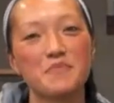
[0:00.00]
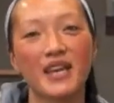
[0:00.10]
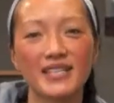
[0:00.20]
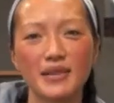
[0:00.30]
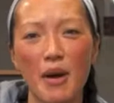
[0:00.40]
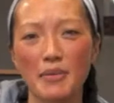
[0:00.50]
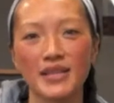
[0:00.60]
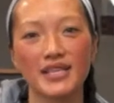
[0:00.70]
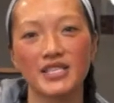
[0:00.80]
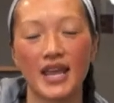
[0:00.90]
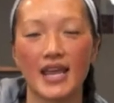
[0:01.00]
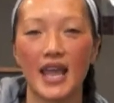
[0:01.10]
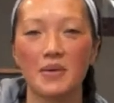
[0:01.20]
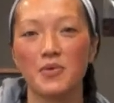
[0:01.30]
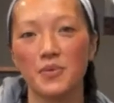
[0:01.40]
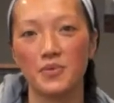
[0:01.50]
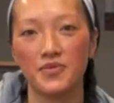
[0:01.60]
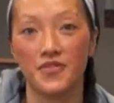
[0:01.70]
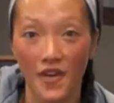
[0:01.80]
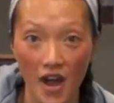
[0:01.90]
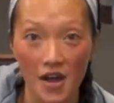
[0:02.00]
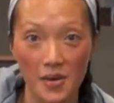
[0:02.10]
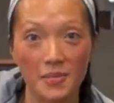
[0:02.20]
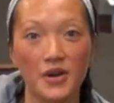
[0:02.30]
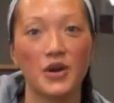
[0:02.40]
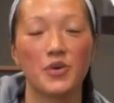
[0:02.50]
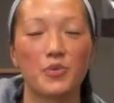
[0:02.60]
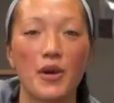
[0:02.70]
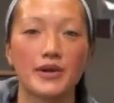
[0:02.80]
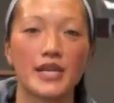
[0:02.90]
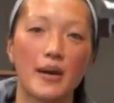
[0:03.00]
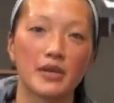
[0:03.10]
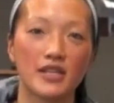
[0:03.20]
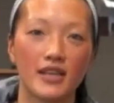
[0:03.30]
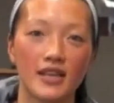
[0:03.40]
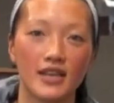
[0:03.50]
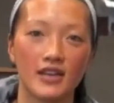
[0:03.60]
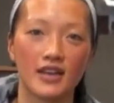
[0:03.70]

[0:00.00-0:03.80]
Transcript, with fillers: because the population I came from were predominantly